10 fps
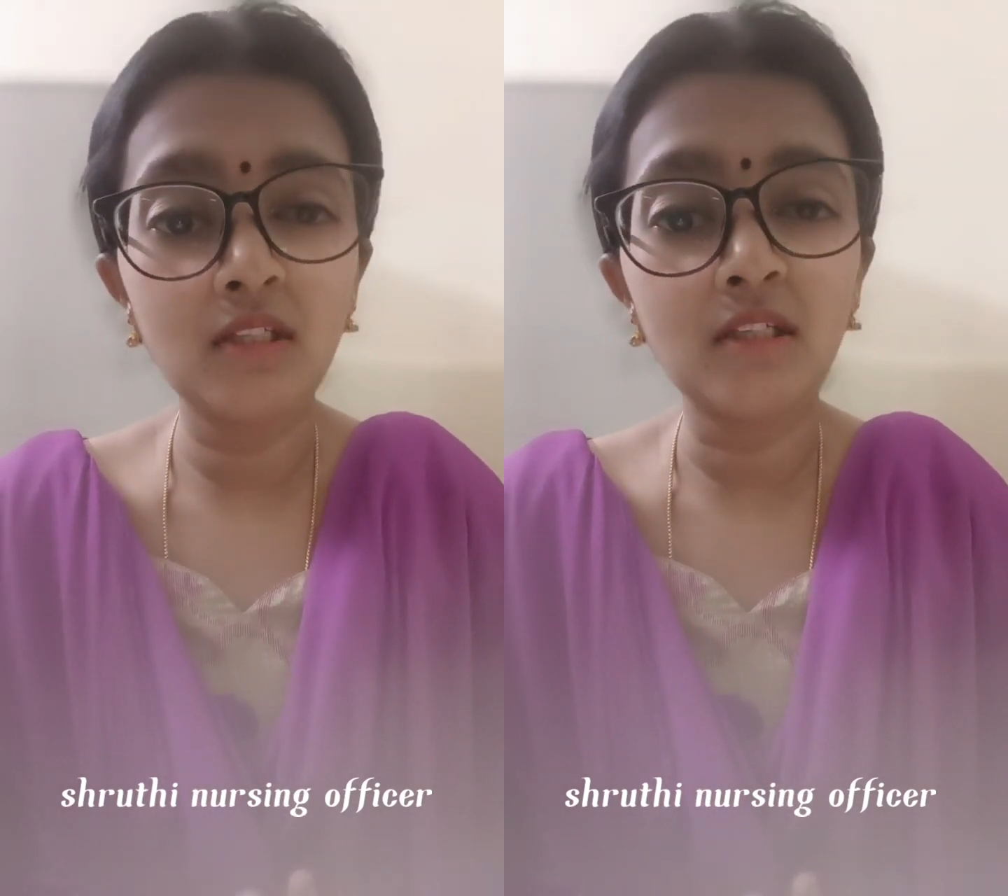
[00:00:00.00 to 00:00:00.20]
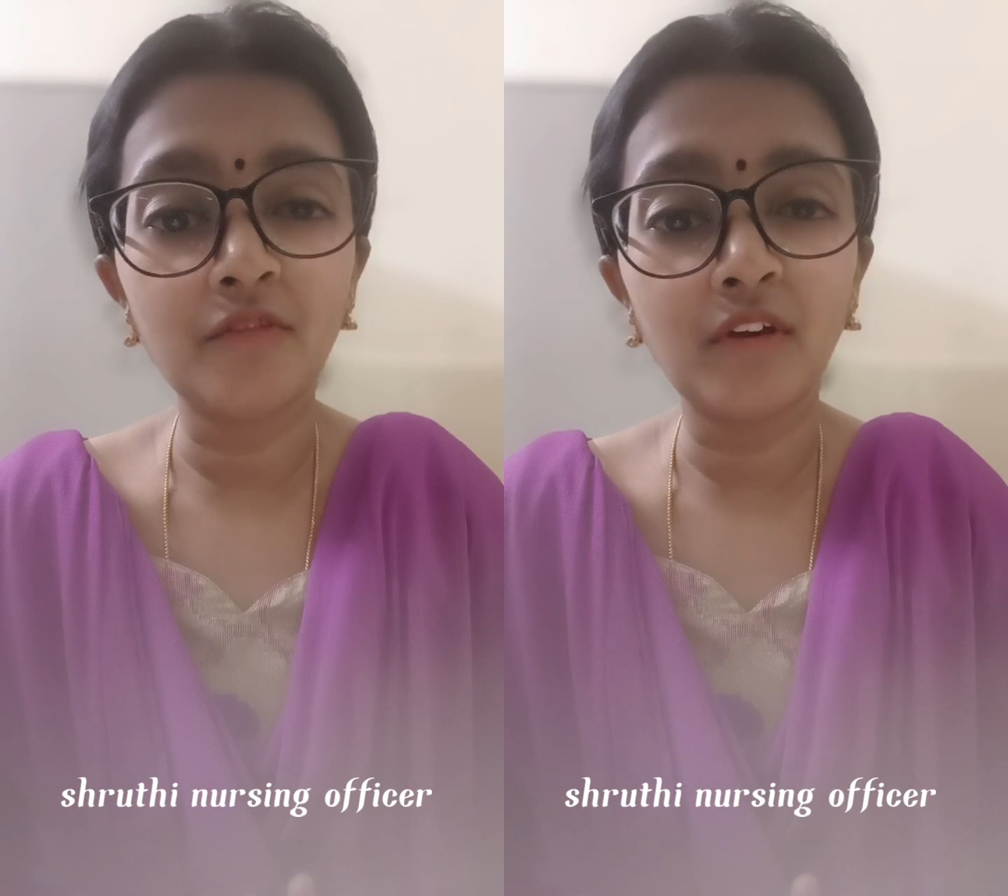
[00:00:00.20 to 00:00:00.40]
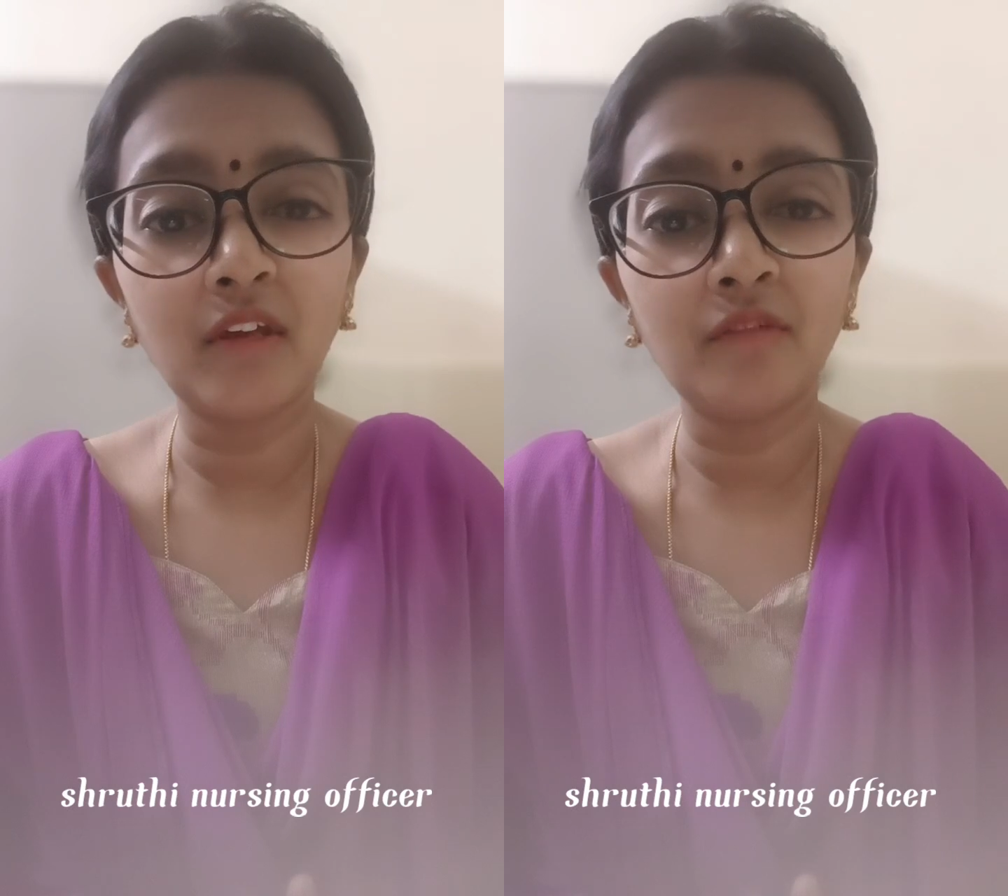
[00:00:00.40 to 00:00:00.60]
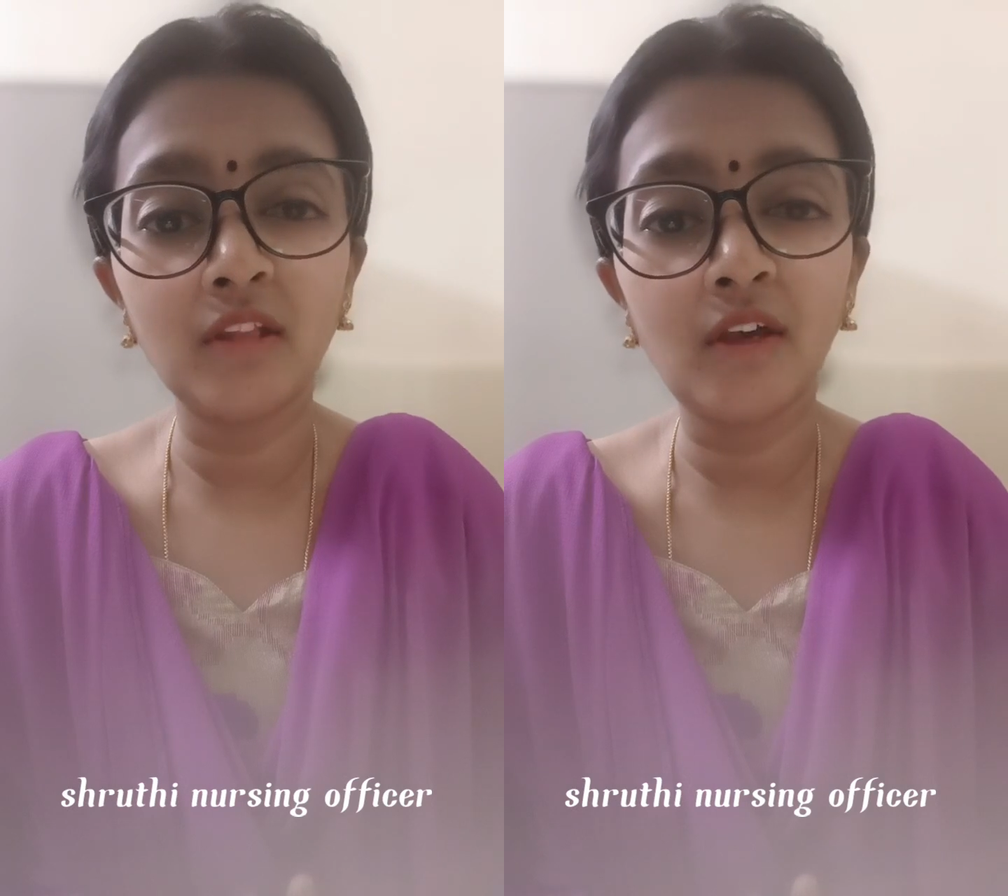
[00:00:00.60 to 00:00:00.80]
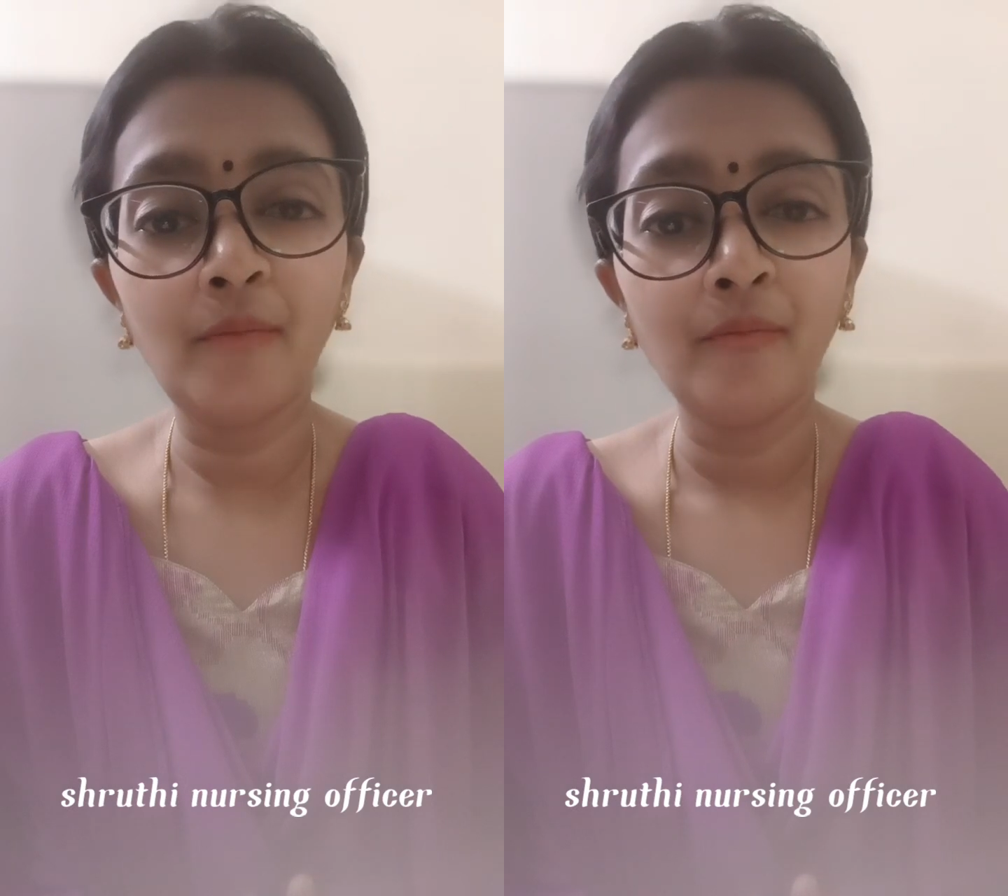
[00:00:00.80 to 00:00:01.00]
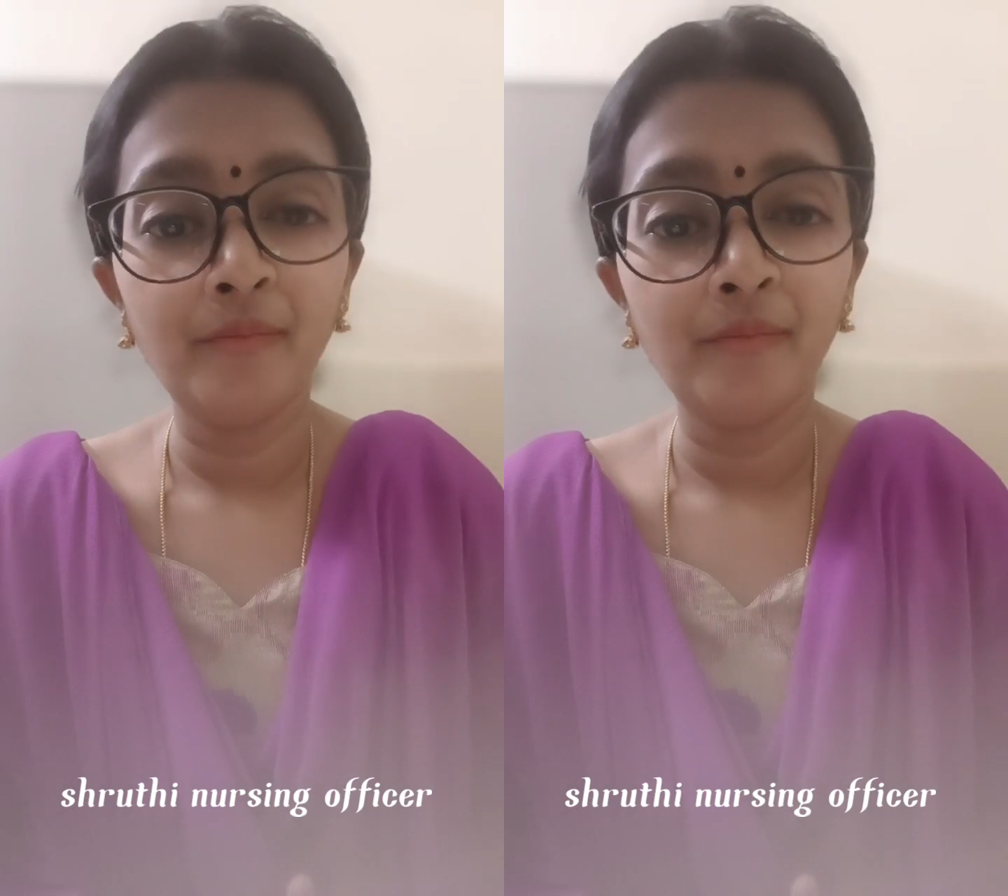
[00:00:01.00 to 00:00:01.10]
suffering with the